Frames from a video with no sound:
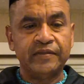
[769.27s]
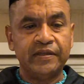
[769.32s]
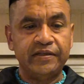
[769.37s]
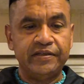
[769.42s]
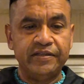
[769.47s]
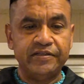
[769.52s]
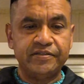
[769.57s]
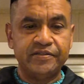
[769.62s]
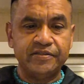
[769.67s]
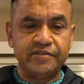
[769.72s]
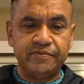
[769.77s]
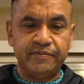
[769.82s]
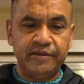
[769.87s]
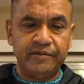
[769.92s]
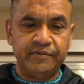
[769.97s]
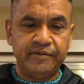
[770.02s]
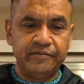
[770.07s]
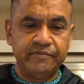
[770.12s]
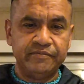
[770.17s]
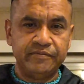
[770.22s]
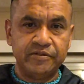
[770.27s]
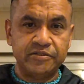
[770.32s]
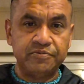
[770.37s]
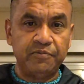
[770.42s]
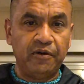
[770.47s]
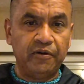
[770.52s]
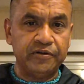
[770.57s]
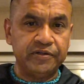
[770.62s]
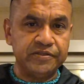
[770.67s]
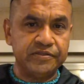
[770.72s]
a distance, maybe a
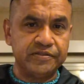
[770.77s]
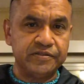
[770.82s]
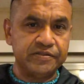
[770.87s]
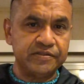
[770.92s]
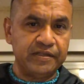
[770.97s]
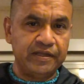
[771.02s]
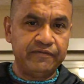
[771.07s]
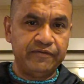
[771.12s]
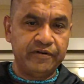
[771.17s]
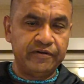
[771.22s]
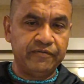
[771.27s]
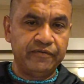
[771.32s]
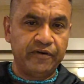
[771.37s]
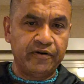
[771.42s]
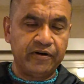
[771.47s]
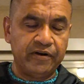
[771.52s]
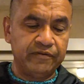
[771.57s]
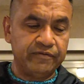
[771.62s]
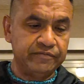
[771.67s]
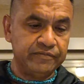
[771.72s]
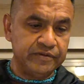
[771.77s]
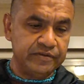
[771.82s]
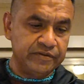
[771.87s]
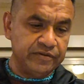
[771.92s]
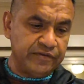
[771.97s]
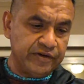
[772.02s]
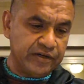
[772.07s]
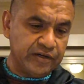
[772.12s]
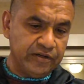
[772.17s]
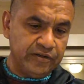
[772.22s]
small distance, not very far off,
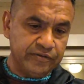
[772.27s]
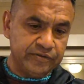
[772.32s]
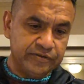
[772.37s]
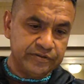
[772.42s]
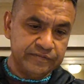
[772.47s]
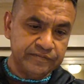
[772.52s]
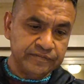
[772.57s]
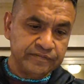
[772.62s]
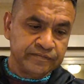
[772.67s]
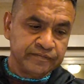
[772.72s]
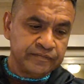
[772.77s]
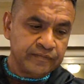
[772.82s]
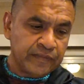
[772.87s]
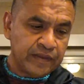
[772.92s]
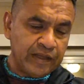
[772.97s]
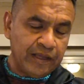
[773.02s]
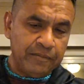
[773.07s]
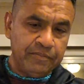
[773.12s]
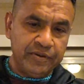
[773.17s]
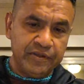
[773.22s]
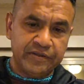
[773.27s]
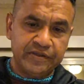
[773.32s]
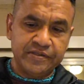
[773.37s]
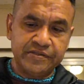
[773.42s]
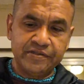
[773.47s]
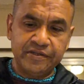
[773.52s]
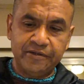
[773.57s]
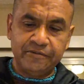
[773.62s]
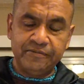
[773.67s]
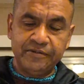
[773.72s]
but very close. I picked
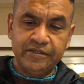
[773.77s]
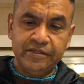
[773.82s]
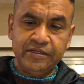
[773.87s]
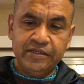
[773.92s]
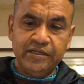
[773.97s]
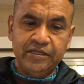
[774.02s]
this up.